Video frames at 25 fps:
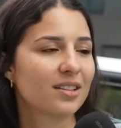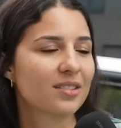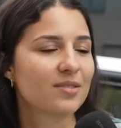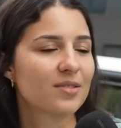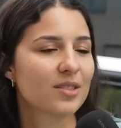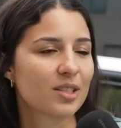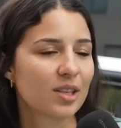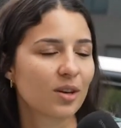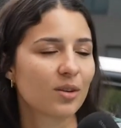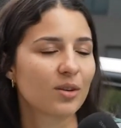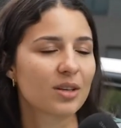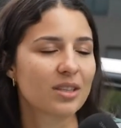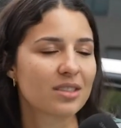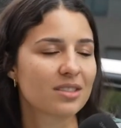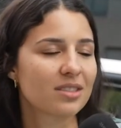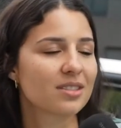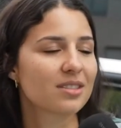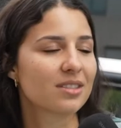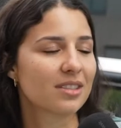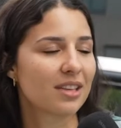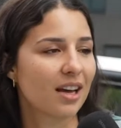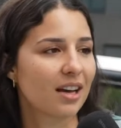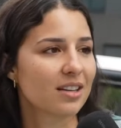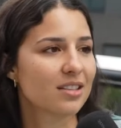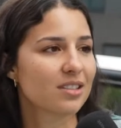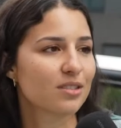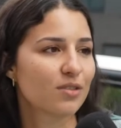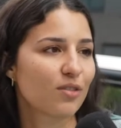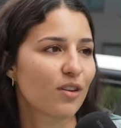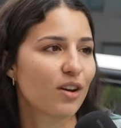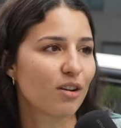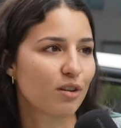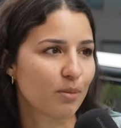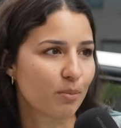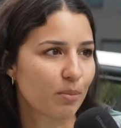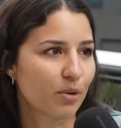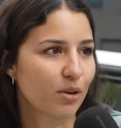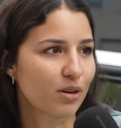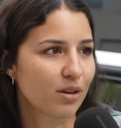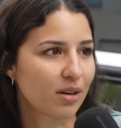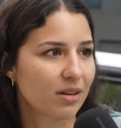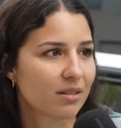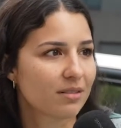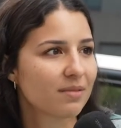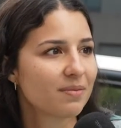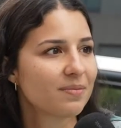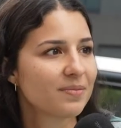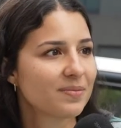So it's, yeah, it's very important.